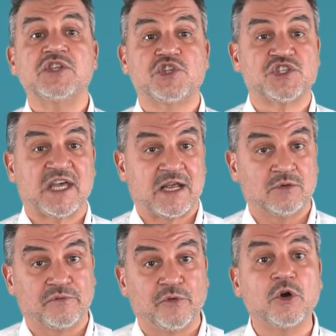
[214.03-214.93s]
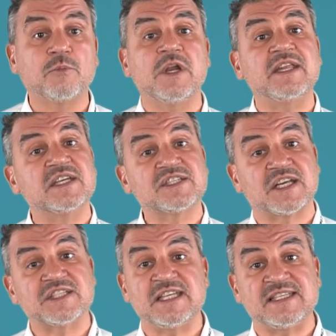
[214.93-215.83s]
There will be formulas and
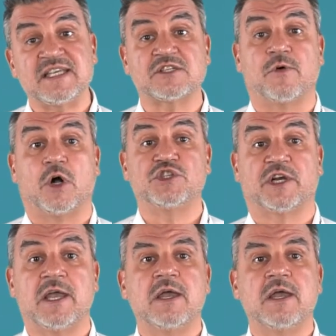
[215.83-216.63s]
exercises to do,